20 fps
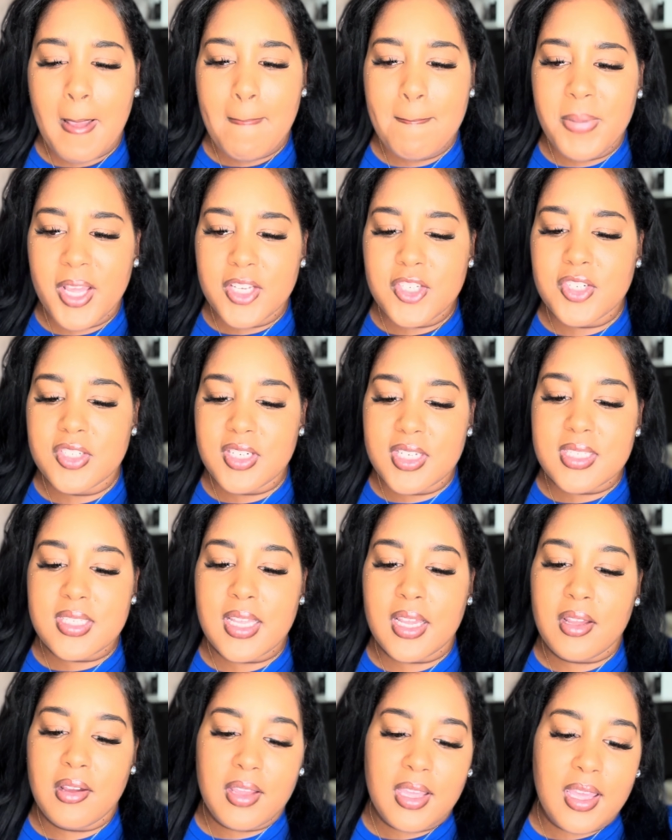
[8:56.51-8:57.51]
But you're just
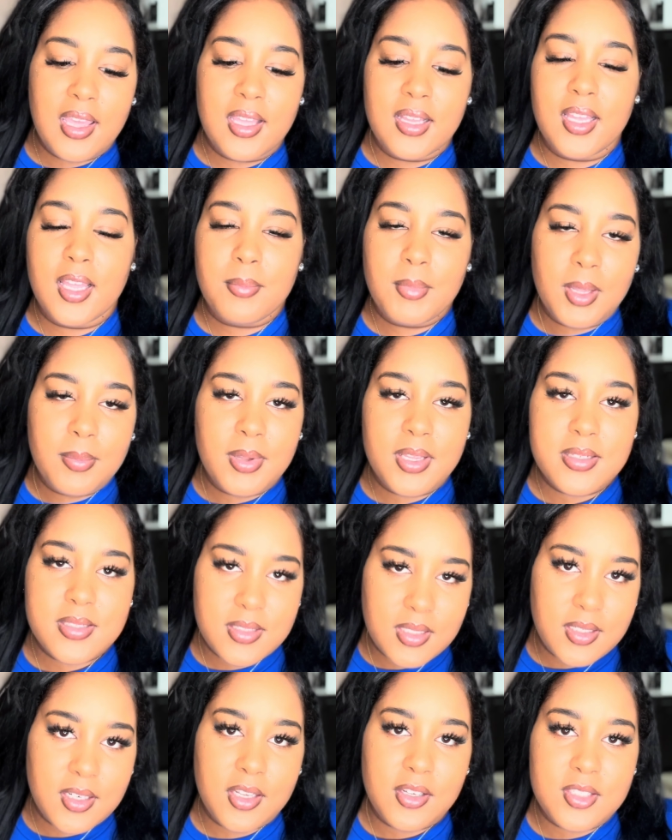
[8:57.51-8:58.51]
like, okay, like my
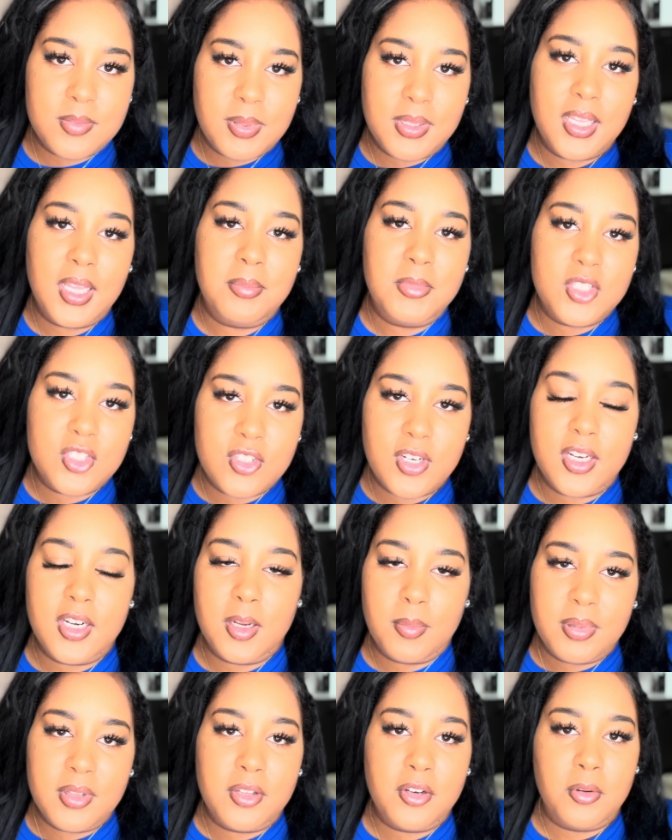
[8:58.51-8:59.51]
bestie knows, but let me straighten
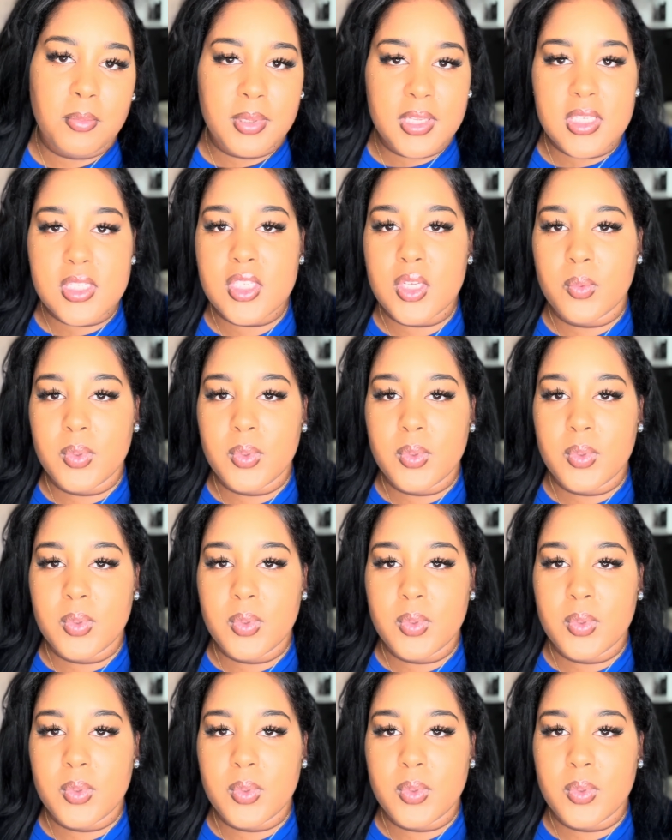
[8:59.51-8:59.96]
up a little bit so we